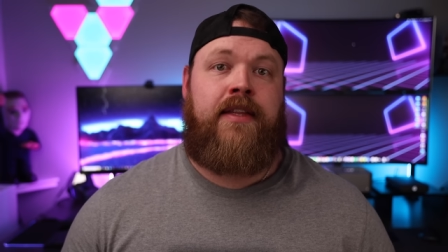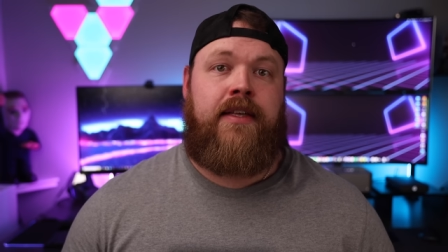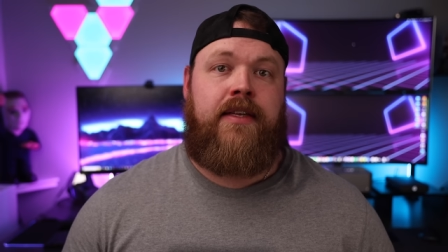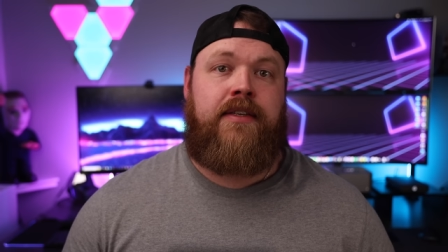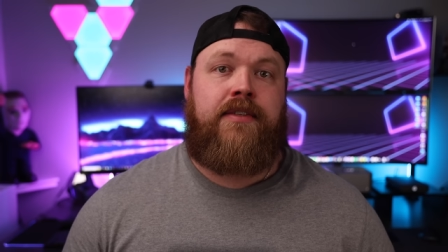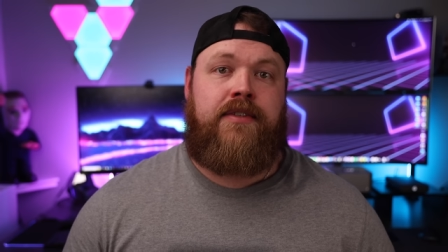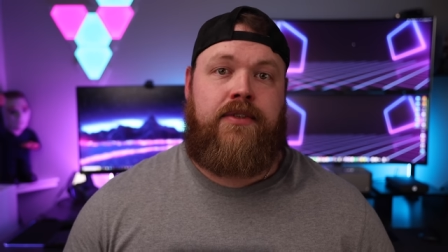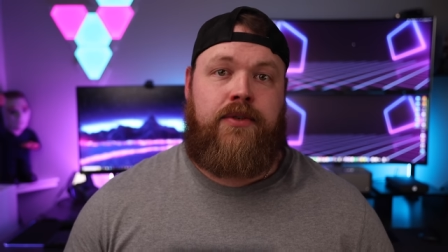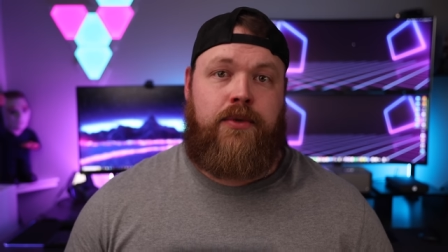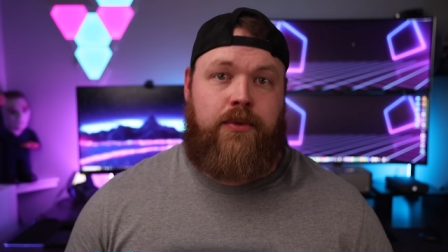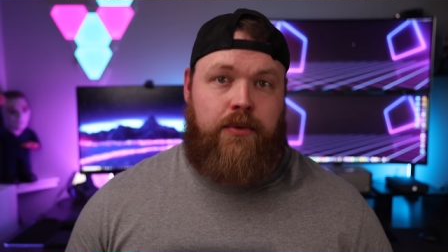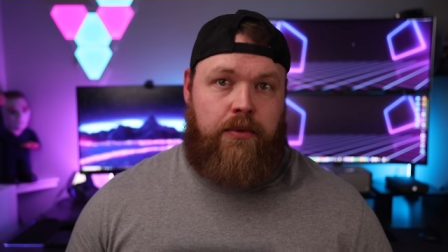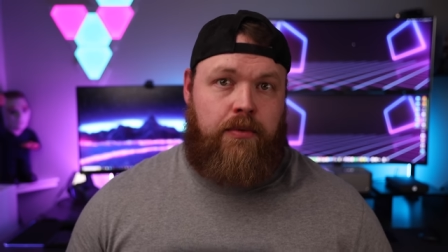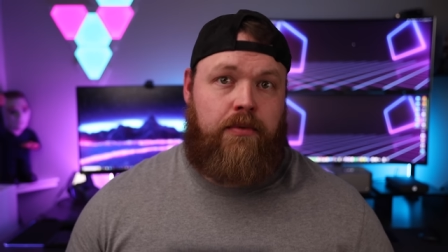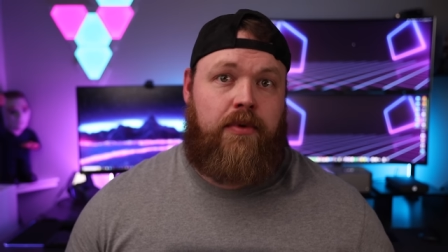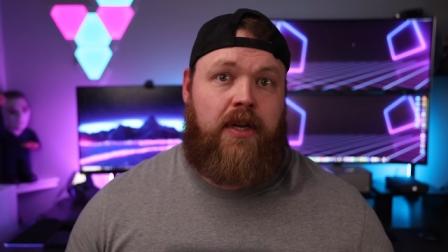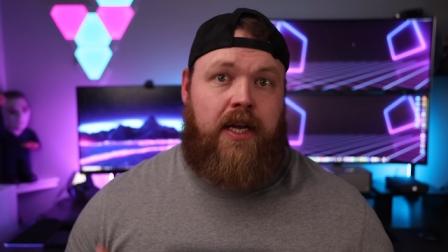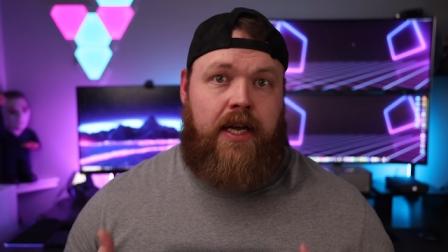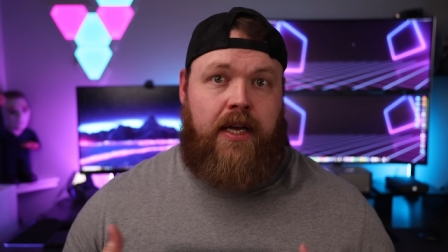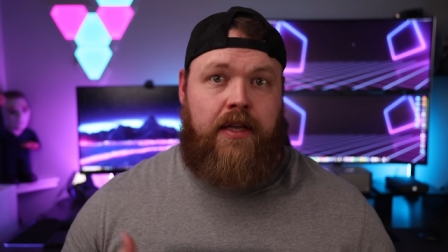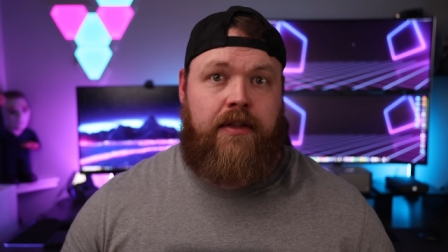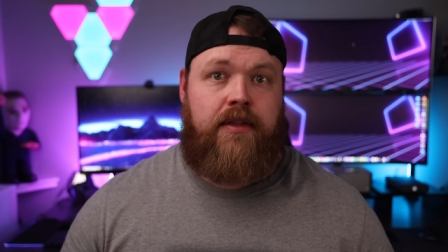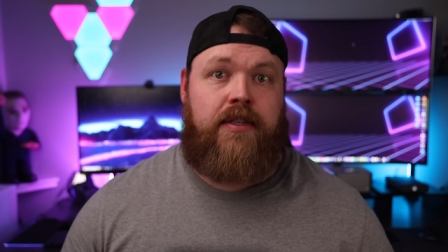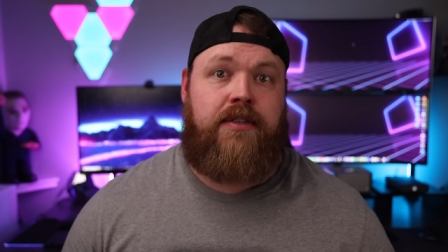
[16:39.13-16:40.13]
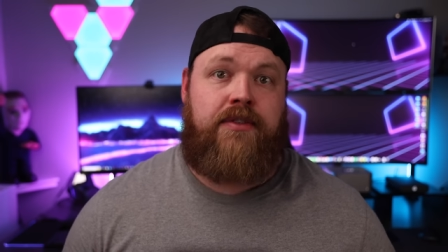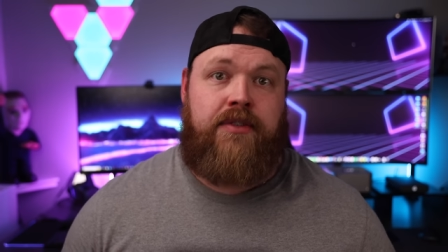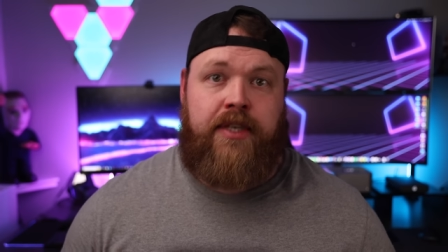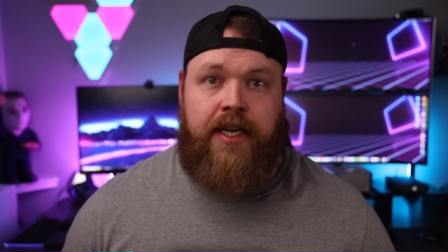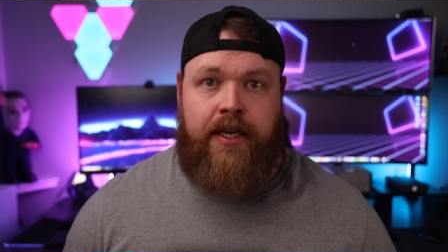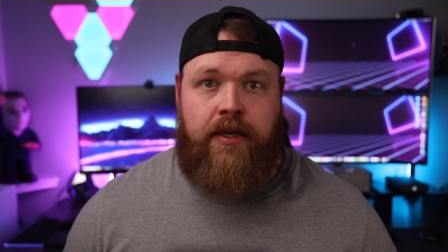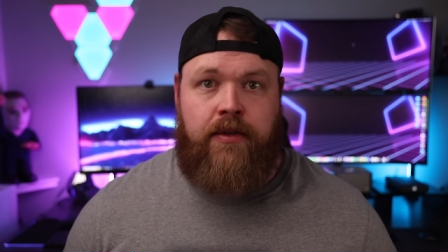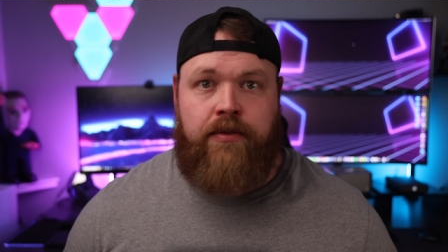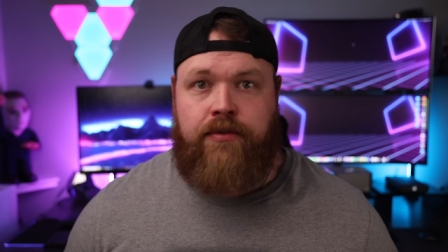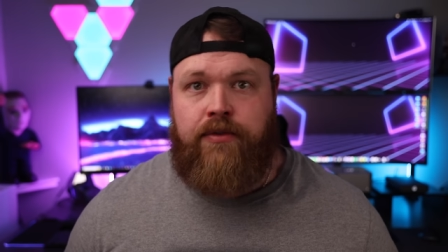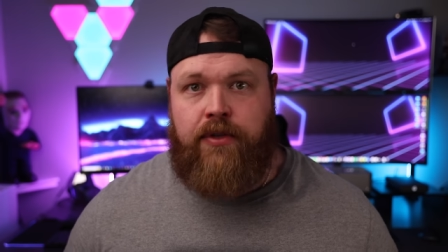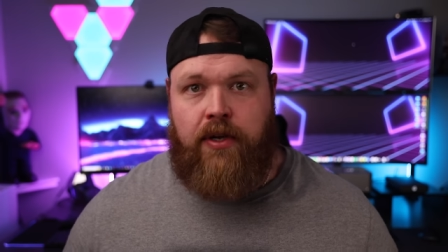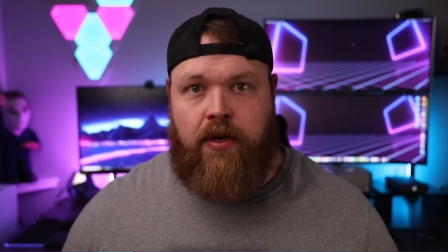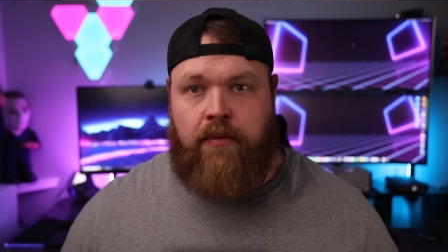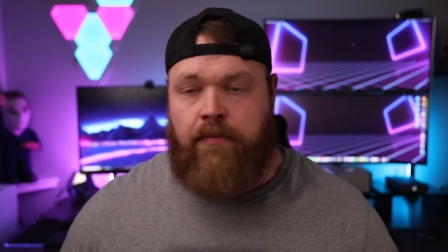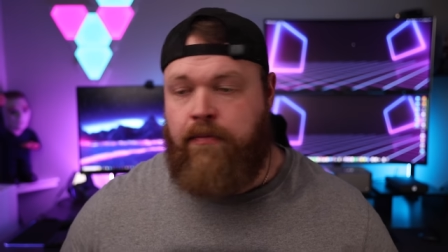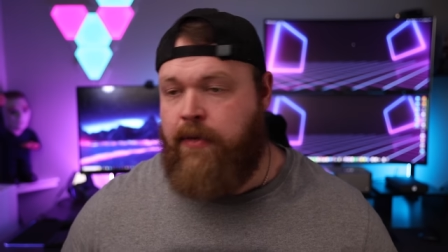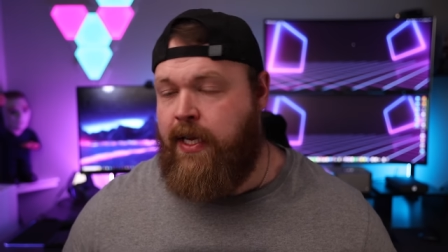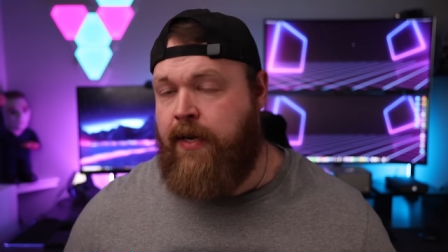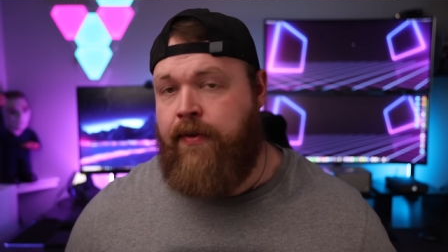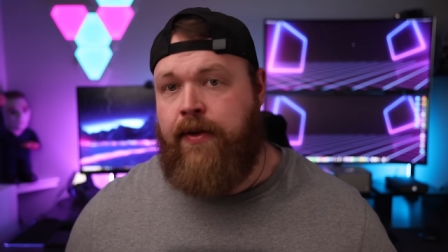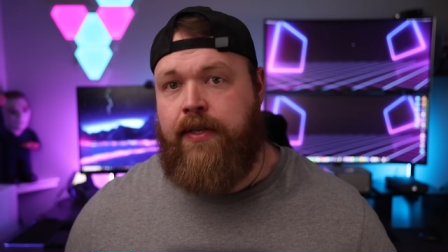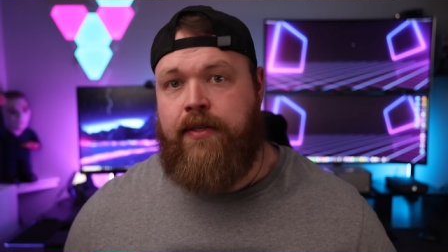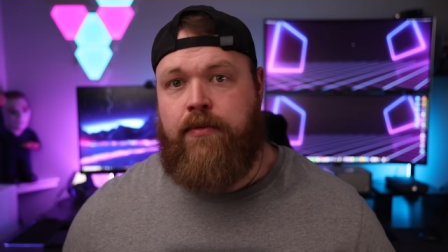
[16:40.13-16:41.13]
this to this channel. So
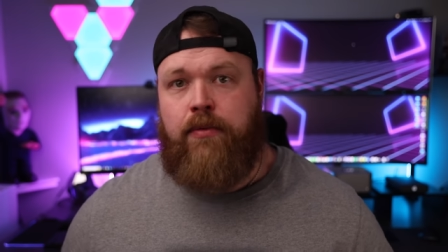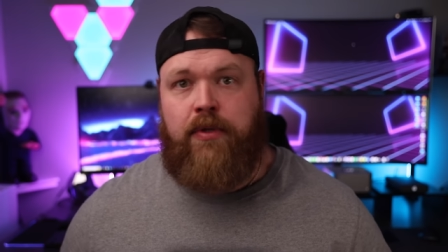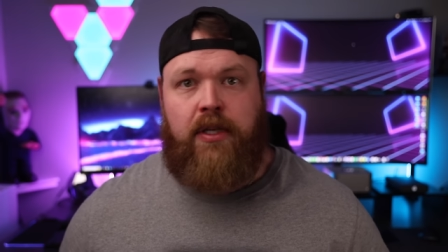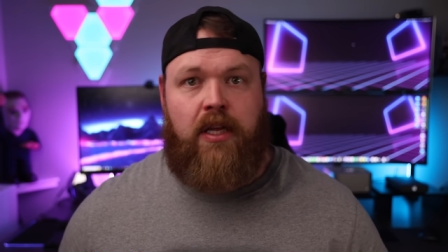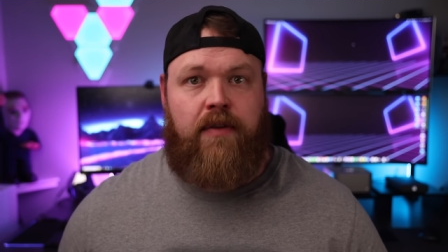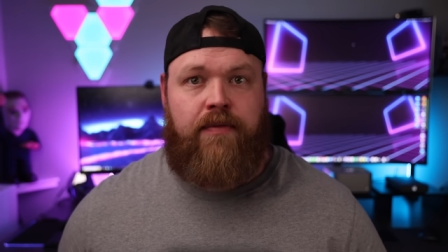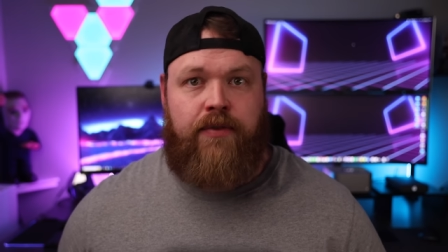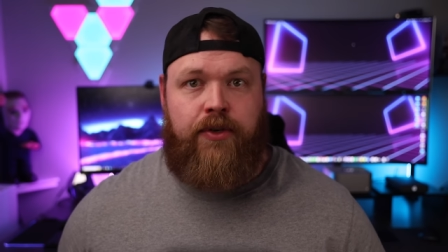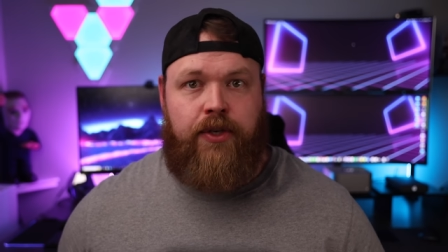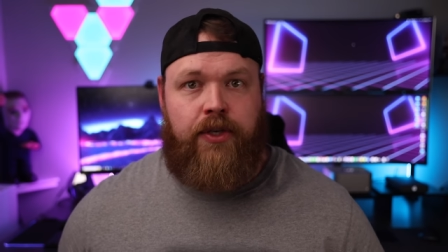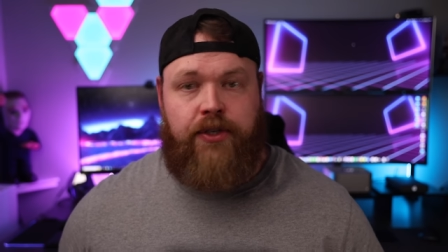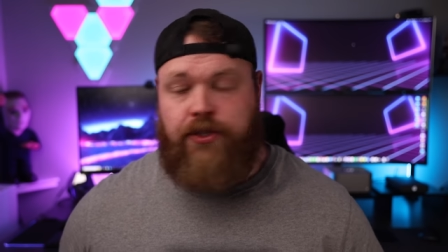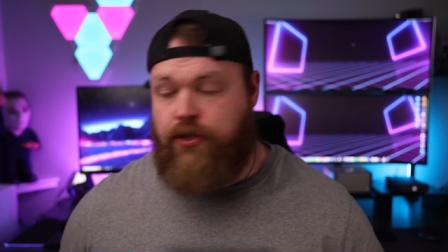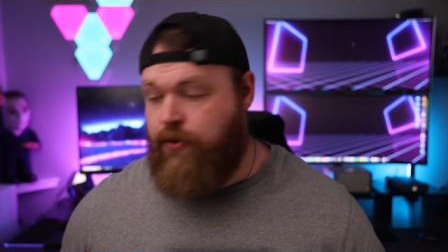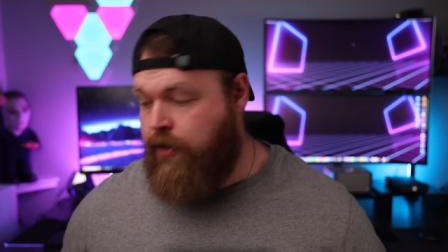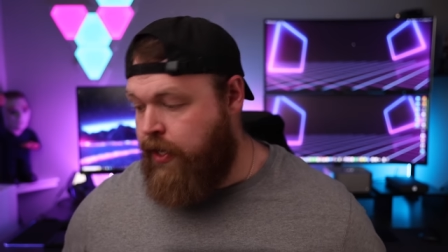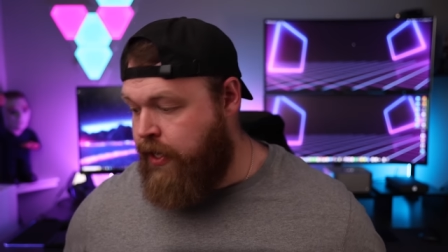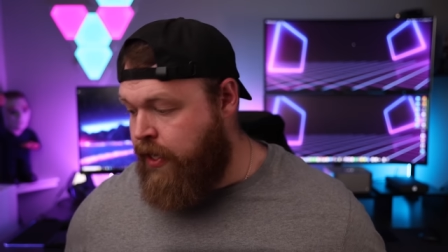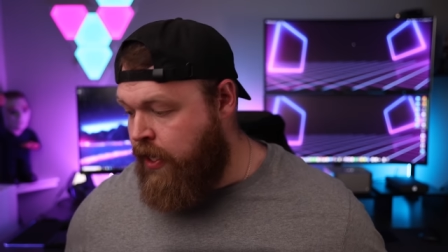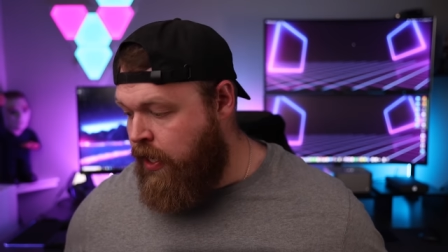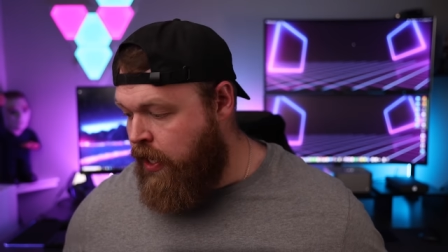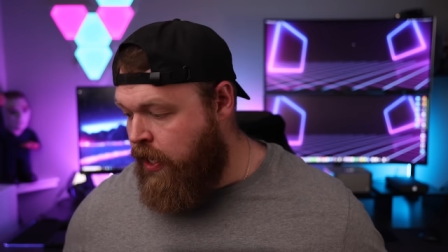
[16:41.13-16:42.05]
anyways, would love for you to join.